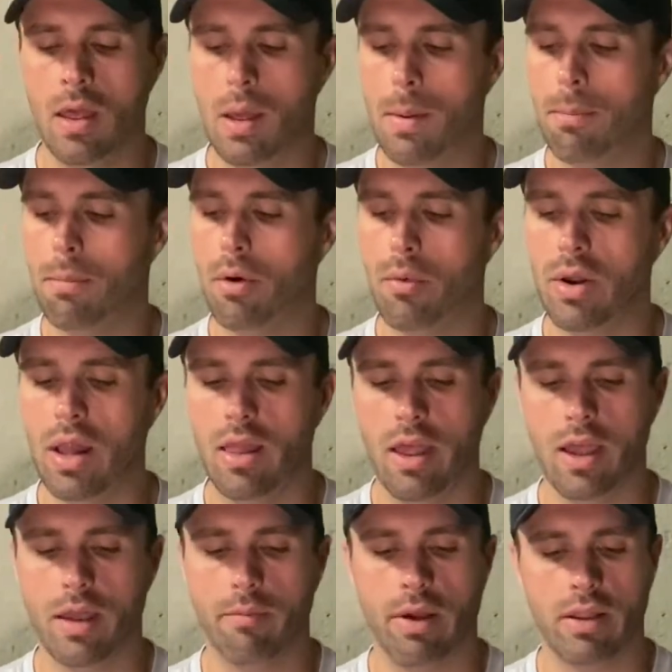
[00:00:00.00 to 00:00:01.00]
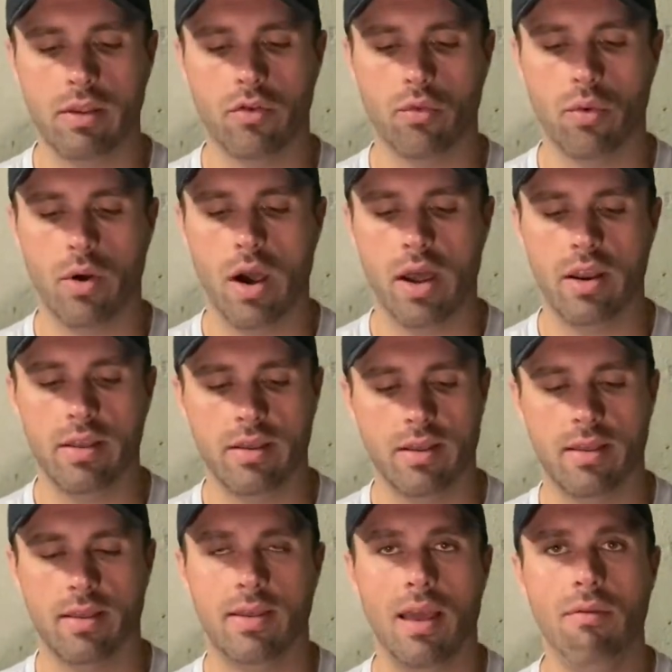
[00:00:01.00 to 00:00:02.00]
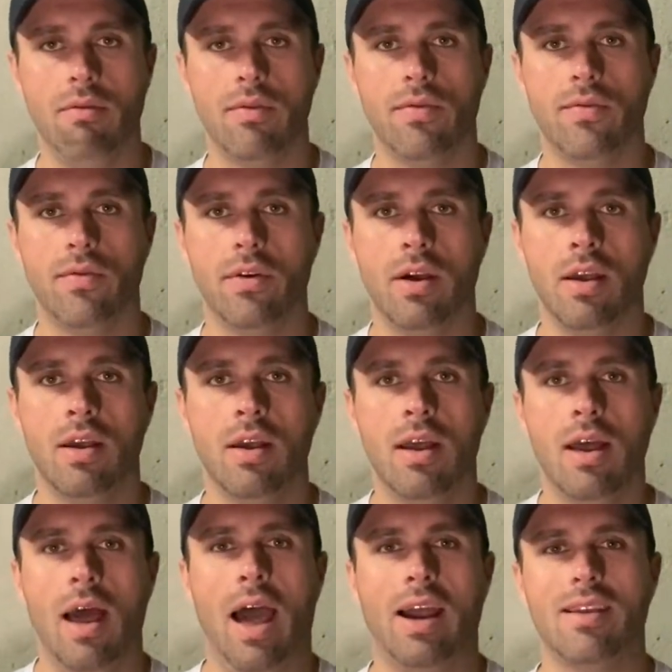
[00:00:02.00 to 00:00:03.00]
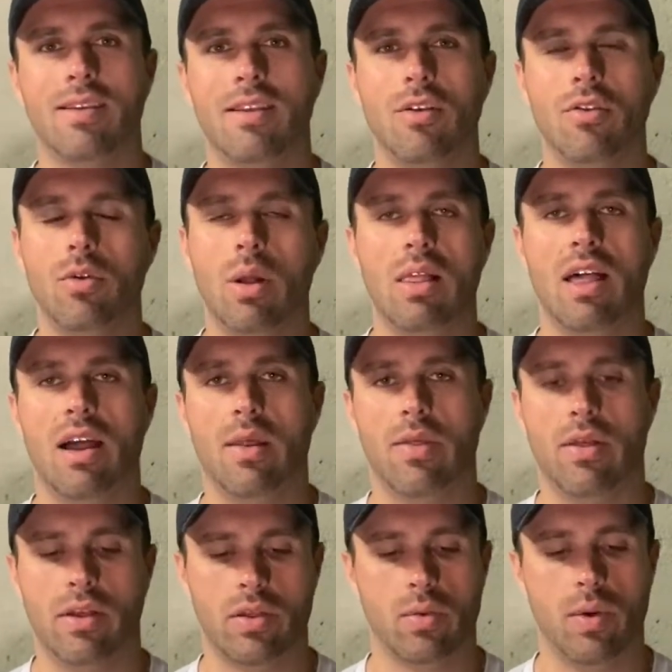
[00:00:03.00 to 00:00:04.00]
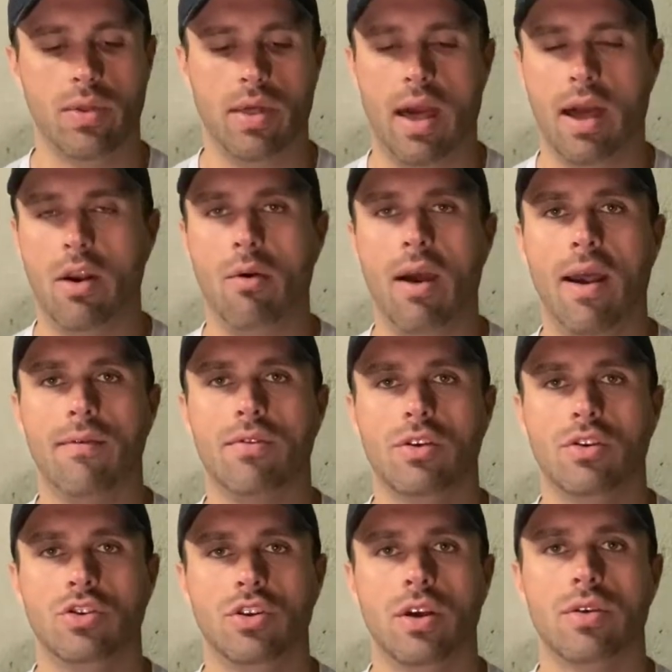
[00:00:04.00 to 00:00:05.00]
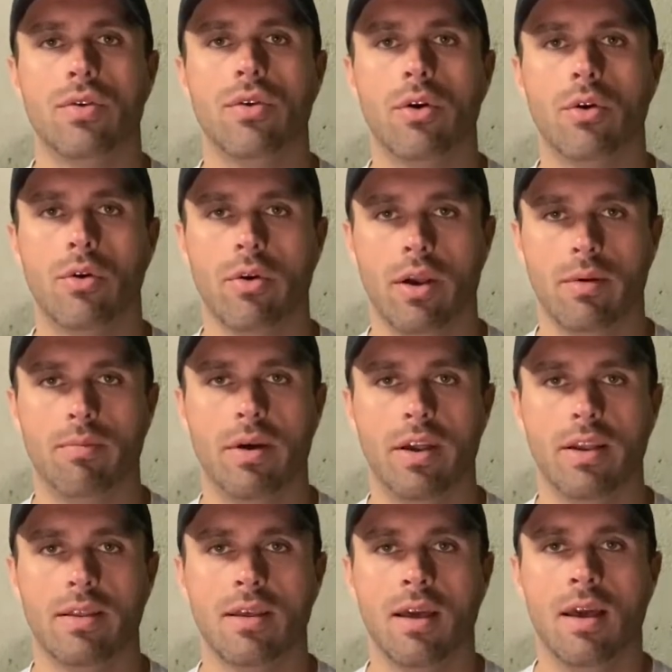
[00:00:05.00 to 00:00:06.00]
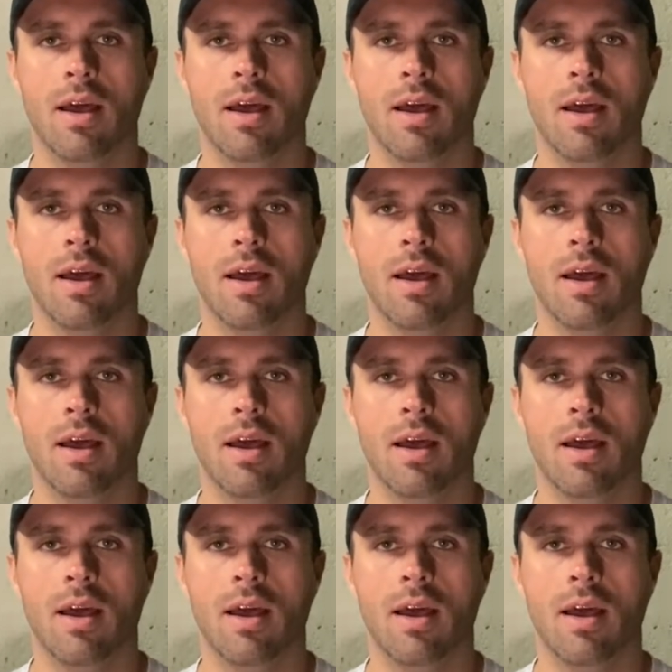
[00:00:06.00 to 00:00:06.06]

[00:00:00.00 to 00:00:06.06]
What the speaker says: But what I like about this rod is it's 7 foot. I can still do a lot of things with it. I don't have to just throw crankbaits.